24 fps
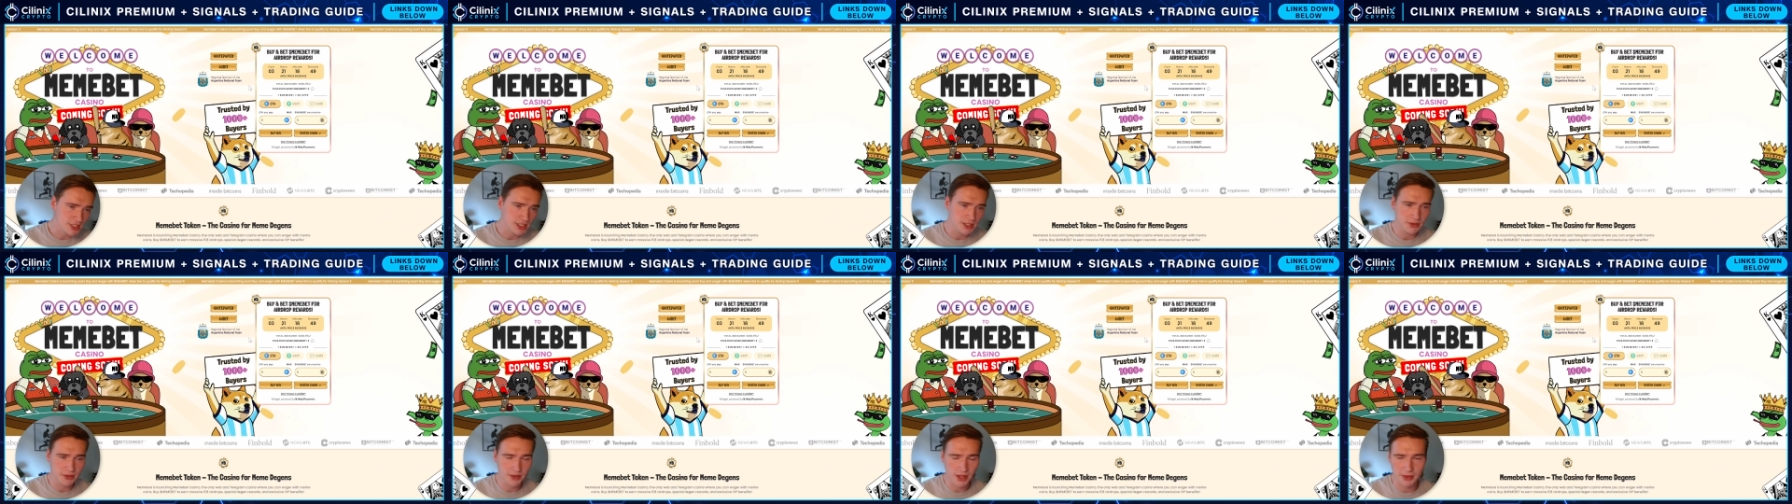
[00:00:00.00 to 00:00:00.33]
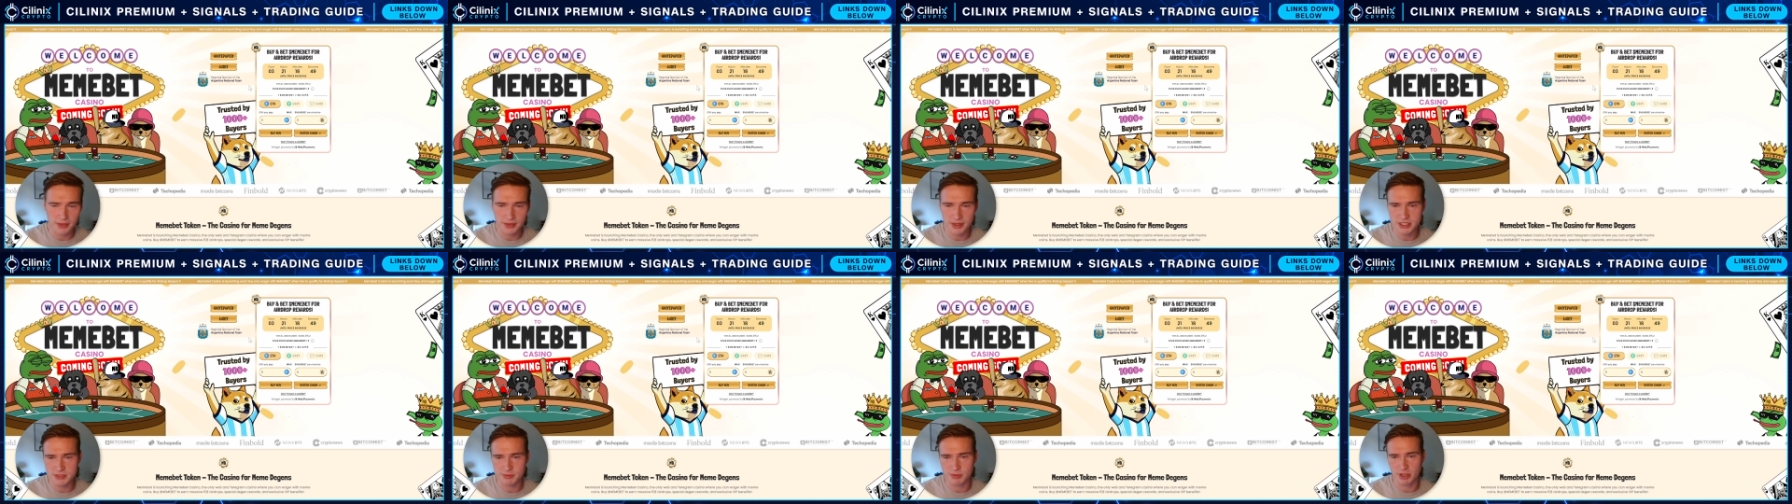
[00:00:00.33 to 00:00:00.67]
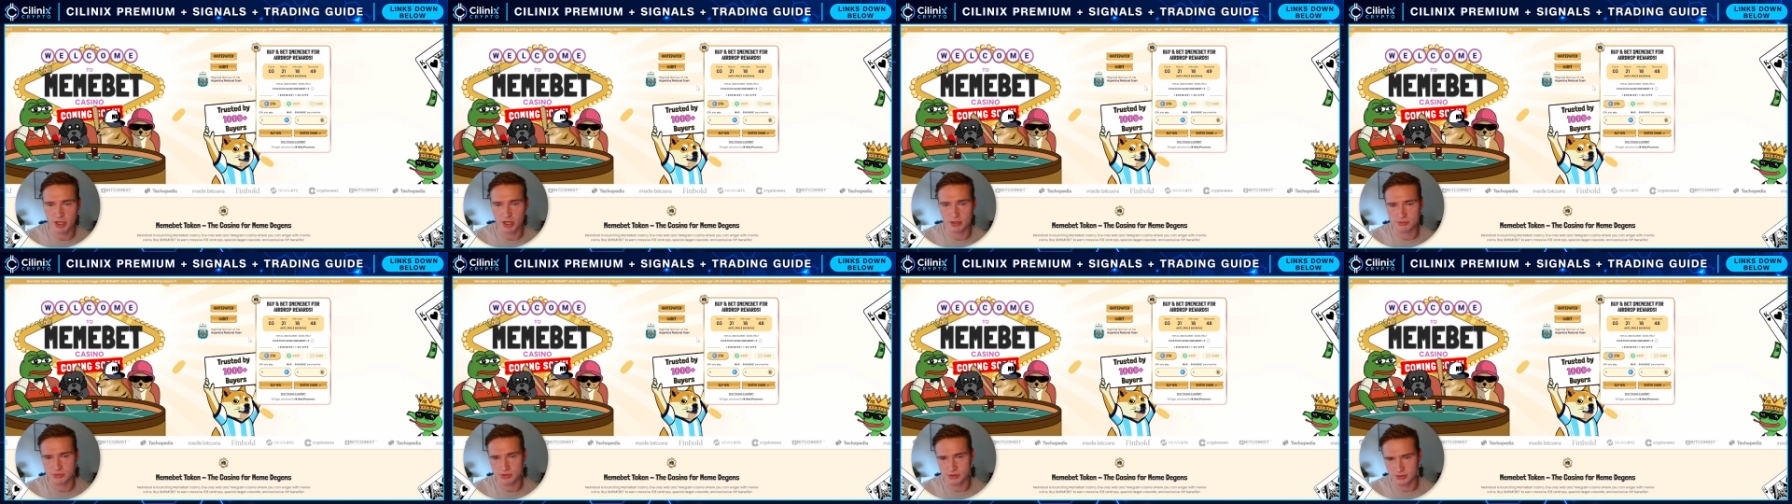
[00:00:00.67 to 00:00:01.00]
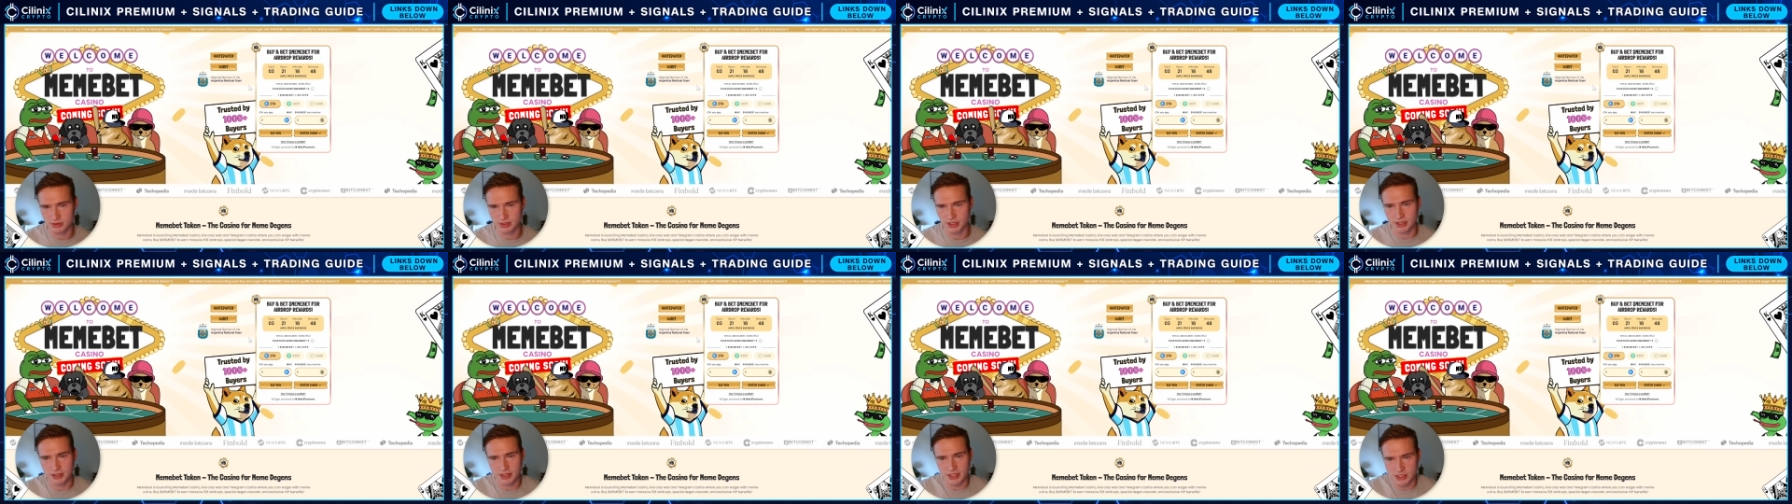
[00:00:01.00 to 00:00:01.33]
then this becomes
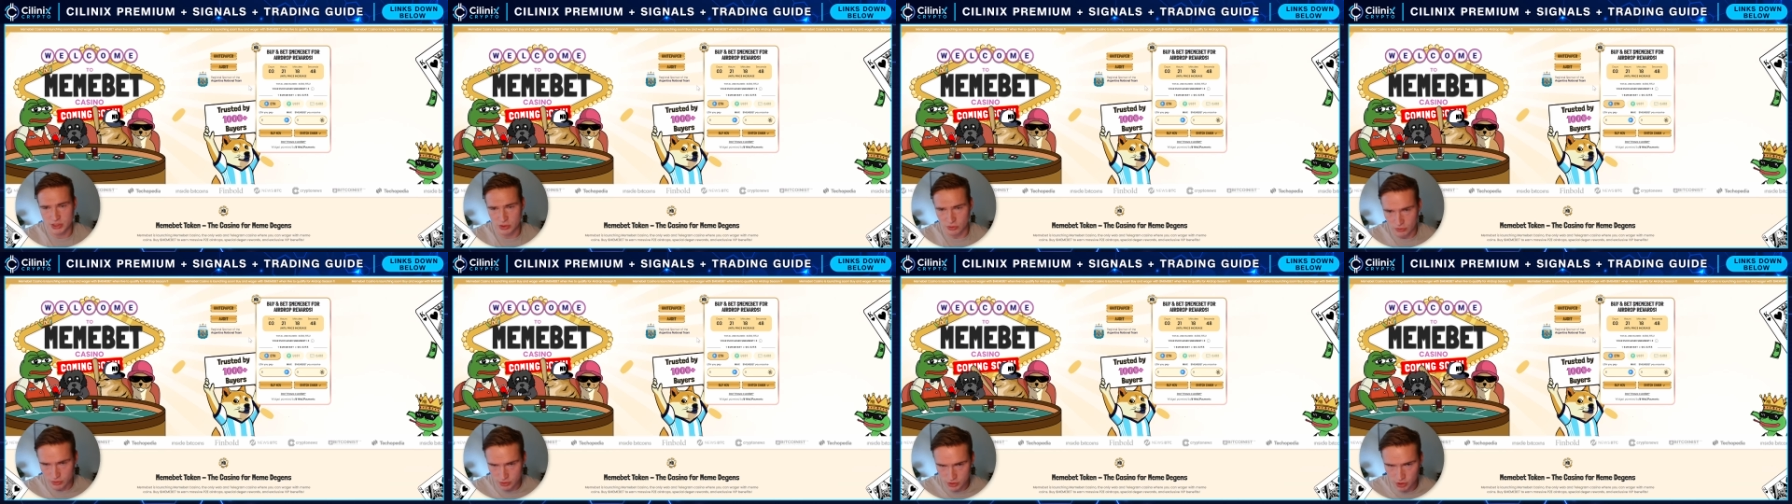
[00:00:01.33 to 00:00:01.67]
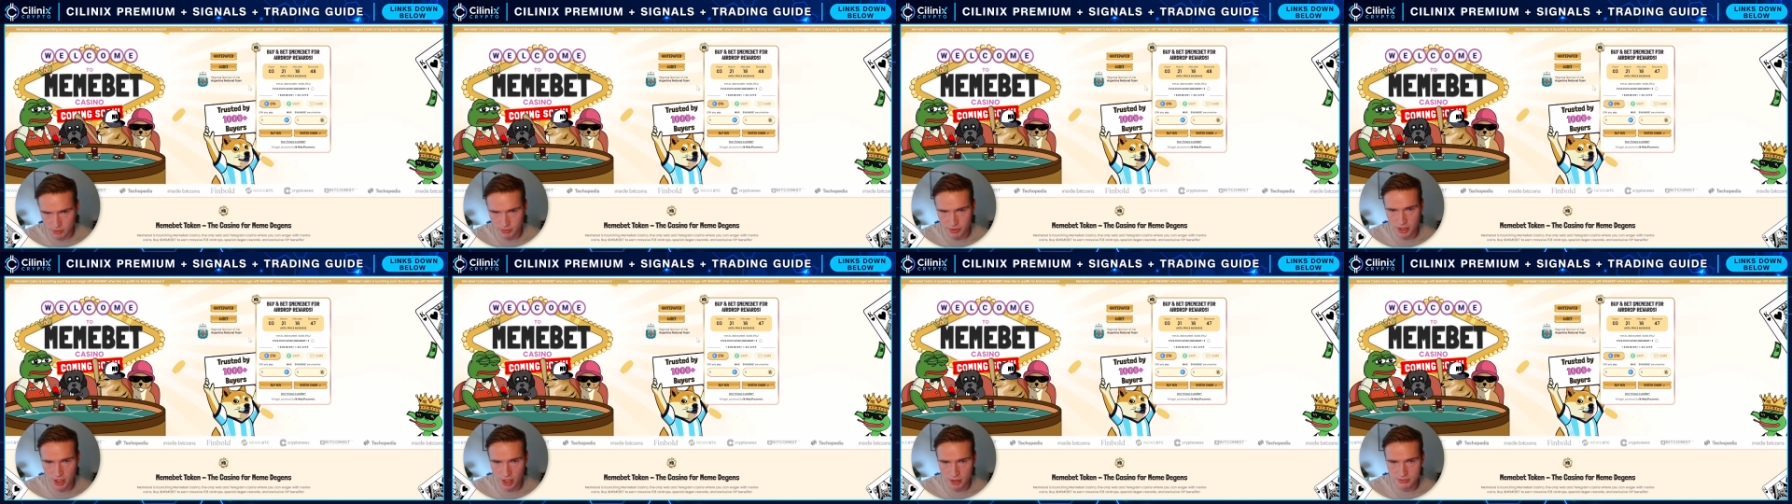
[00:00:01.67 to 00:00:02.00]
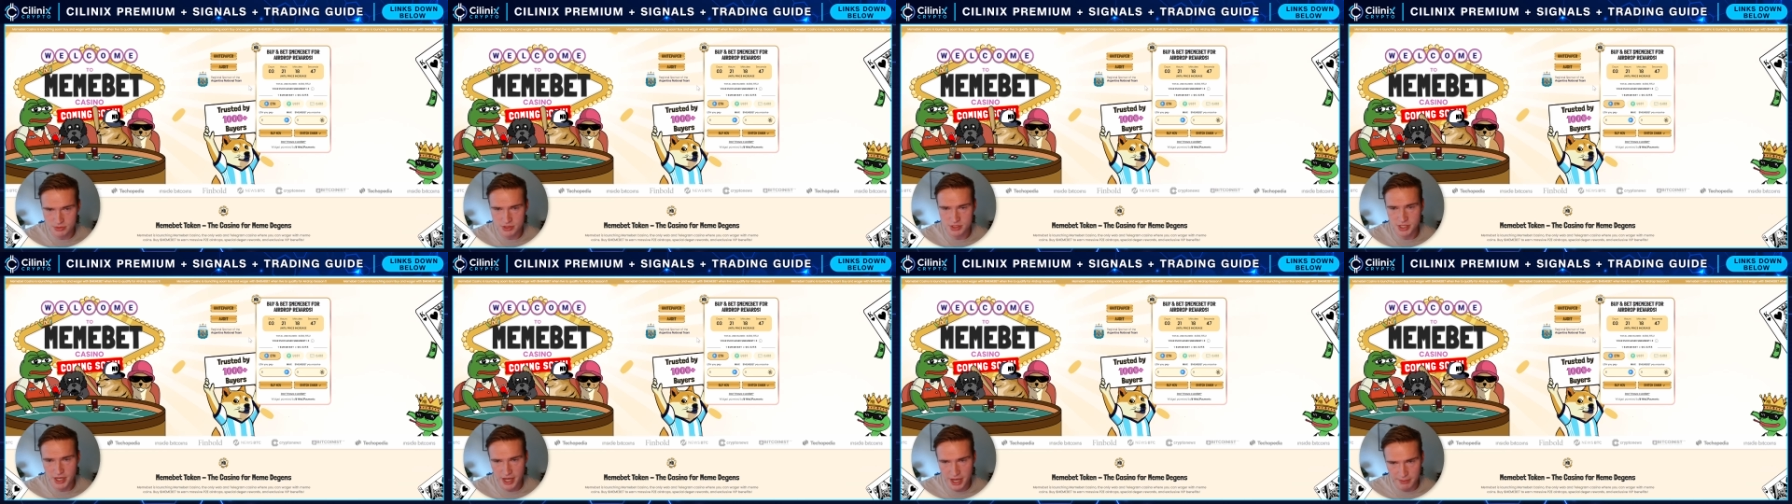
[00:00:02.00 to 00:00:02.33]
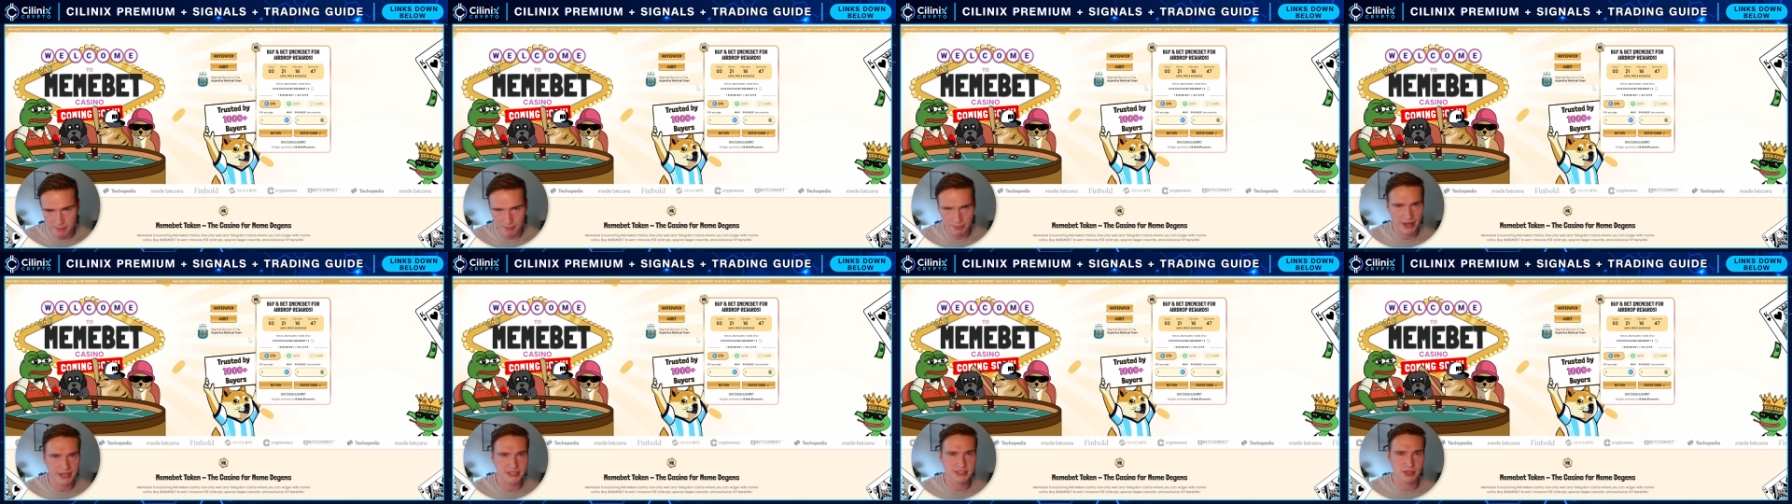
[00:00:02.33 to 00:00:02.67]
this also becomes a
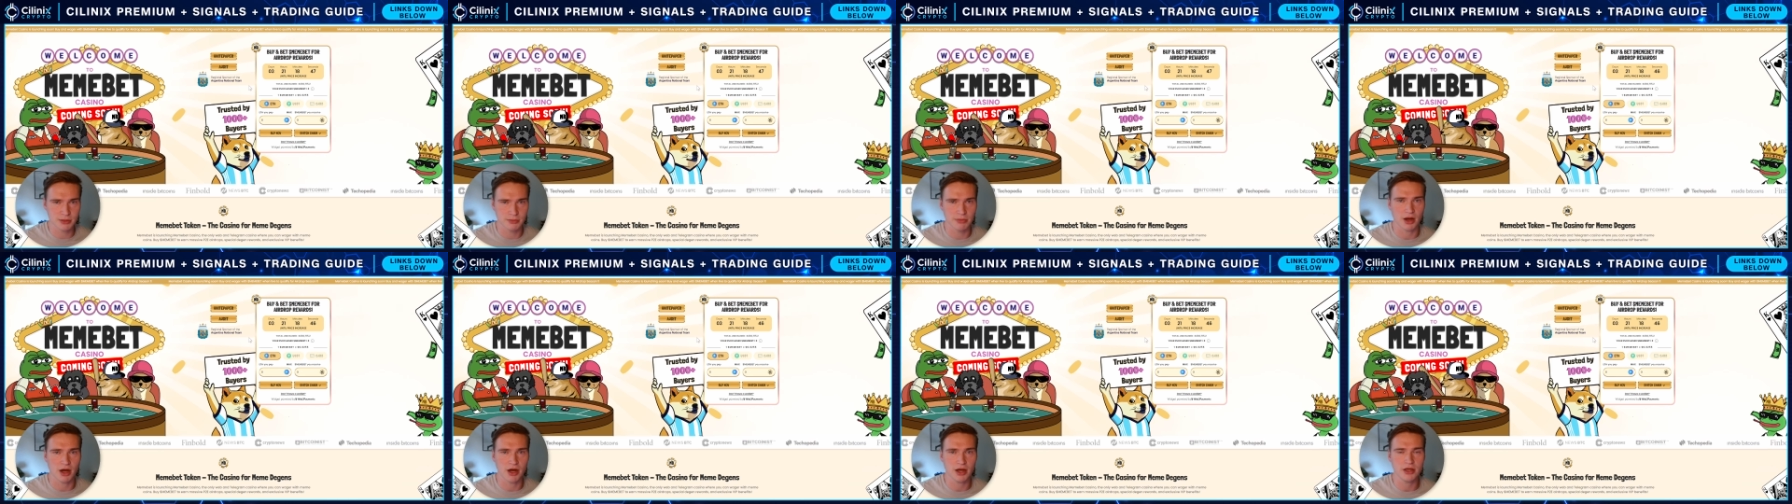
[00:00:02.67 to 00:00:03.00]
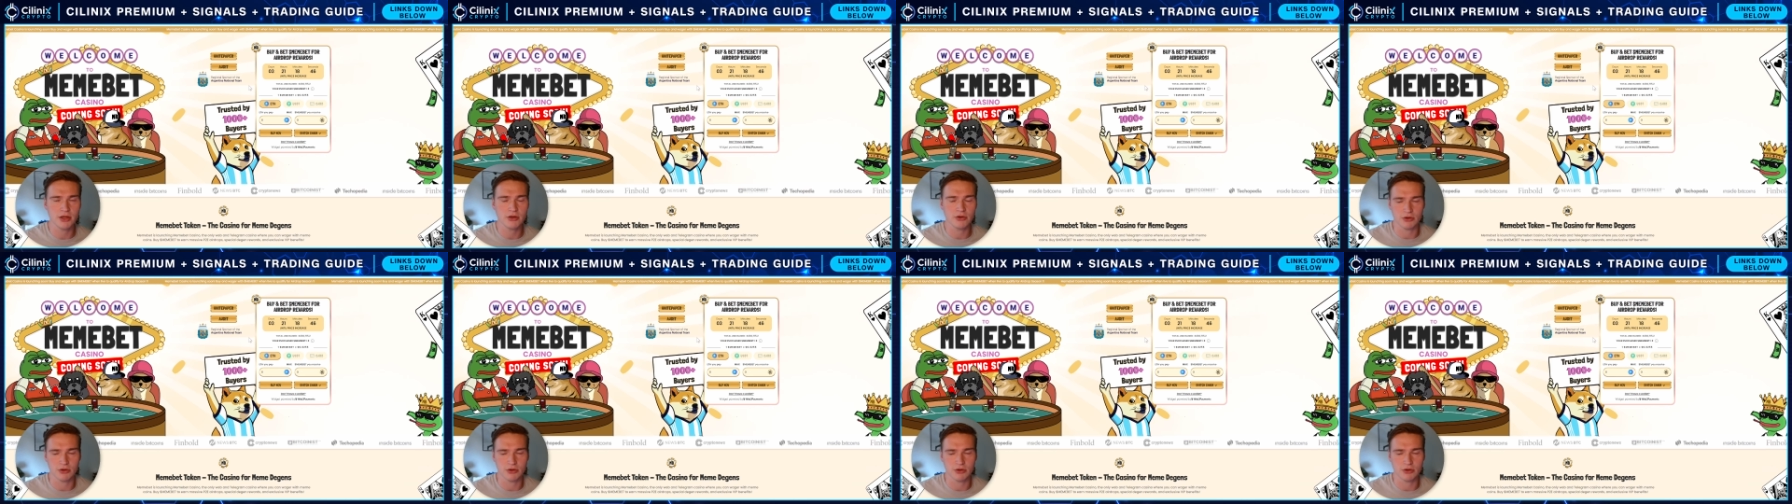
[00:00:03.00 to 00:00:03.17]
better buy,